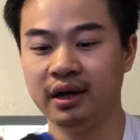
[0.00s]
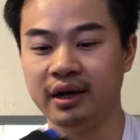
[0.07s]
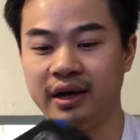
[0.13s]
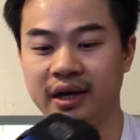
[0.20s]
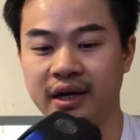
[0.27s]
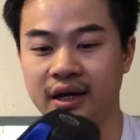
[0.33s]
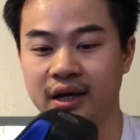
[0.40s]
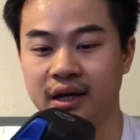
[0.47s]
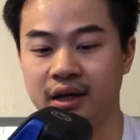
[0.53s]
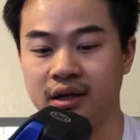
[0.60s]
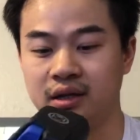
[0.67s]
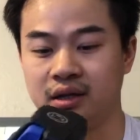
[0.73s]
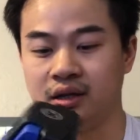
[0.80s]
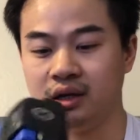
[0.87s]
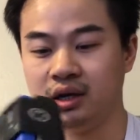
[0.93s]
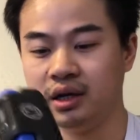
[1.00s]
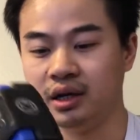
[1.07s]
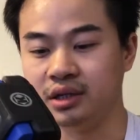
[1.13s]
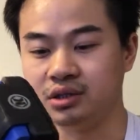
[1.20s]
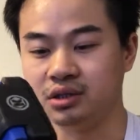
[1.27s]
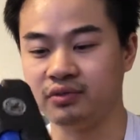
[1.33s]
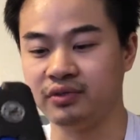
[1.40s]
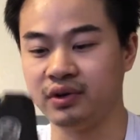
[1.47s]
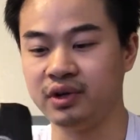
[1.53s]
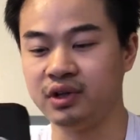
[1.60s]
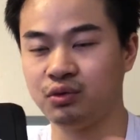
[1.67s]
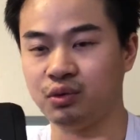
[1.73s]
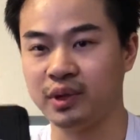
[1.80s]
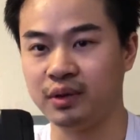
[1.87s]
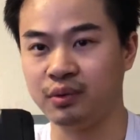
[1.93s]
And so if you ever need
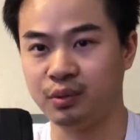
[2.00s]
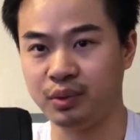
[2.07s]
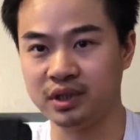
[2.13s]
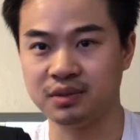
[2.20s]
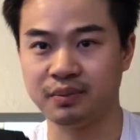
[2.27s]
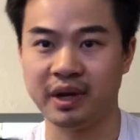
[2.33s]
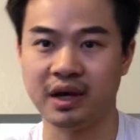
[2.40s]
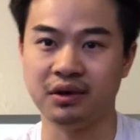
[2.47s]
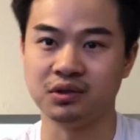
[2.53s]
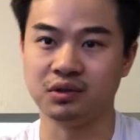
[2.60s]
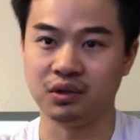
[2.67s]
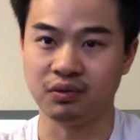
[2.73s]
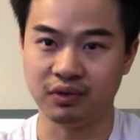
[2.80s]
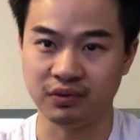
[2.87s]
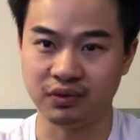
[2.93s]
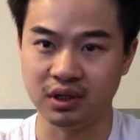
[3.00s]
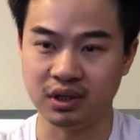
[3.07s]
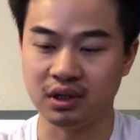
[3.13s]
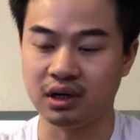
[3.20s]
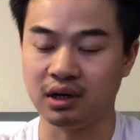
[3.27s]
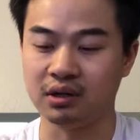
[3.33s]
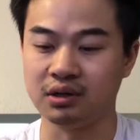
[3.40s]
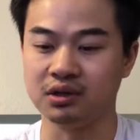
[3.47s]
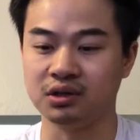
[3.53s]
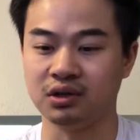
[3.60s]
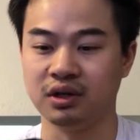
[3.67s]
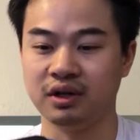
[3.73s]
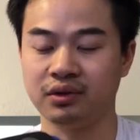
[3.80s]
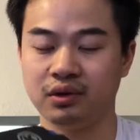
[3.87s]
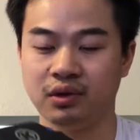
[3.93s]
to replace a battery, it's only $15. So you
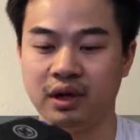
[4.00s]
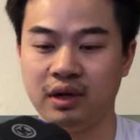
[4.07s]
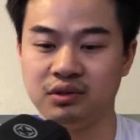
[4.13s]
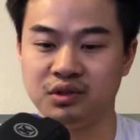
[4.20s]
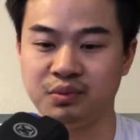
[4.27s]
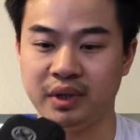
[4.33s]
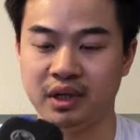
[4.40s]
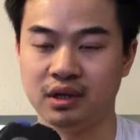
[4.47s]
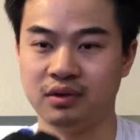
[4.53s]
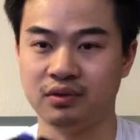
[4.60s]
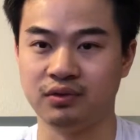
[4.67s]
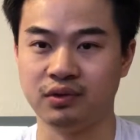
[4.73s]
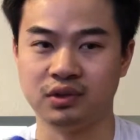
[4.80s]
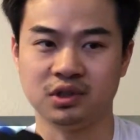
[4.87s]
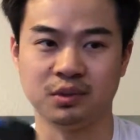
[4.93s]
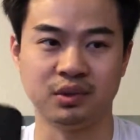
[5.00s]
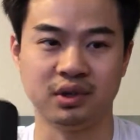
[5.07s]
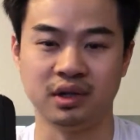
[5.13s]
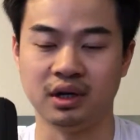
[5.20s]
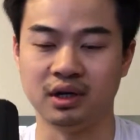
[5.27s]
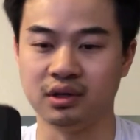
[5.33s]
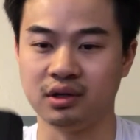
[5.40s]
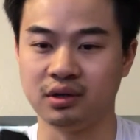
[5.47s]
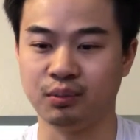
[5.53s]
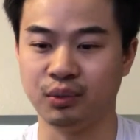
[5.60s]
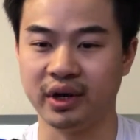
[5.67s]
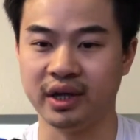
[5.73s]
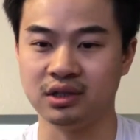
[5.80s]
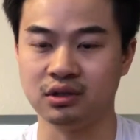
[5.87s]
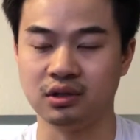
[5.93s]
don't have to go out and spend for some of the other
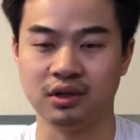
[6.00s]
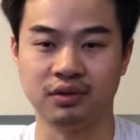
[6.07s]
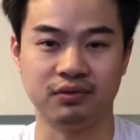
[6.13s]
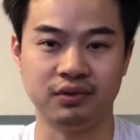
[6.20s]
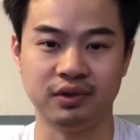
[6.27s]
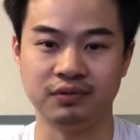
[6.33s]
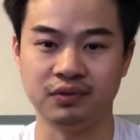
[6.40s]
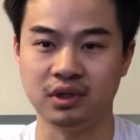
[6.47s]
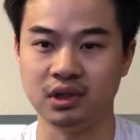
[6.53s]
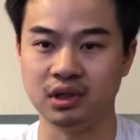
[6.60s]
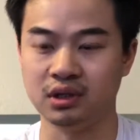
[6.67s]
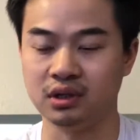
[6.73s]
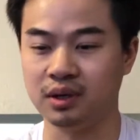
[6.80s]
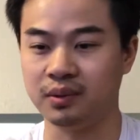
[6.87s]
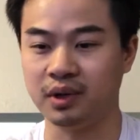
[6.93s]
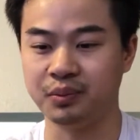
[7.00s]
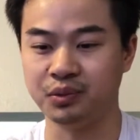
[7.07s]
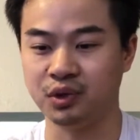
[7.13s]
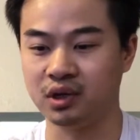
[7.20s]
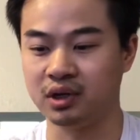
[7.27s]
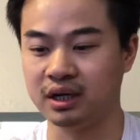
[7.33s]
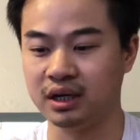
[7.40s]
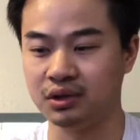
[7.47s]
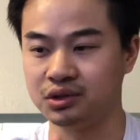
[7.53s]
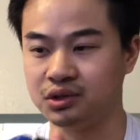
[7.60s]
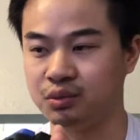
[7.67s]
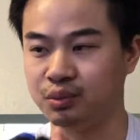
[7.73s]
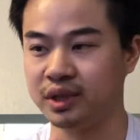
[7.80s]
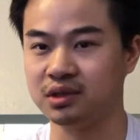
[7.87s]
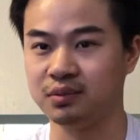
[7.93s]
brands like $50 up to $100 to
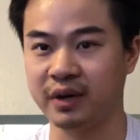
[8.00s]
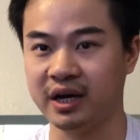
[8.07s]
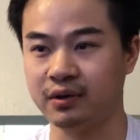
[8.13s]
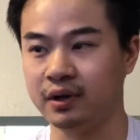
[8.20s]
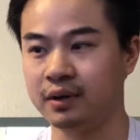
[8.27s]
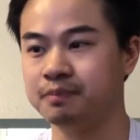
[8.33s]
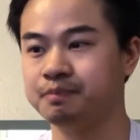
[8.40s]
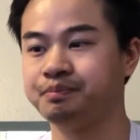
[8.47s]
replace a battery.